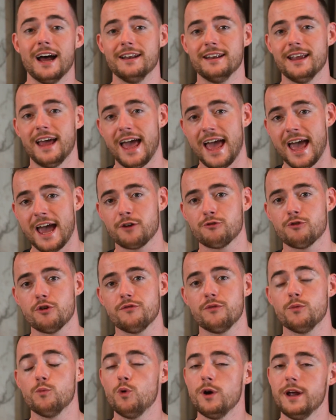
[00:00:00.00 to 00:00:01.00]
and hair
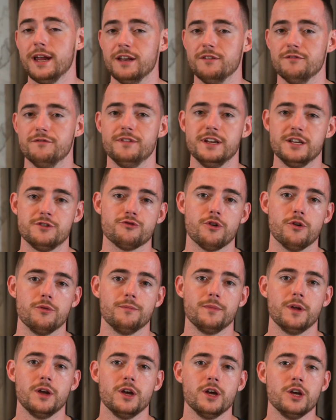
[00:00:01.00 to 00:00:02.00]
growth were in
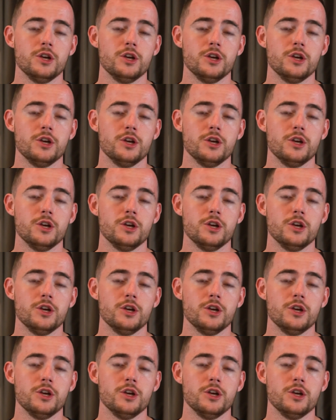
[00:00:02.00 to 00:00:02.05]
vitro,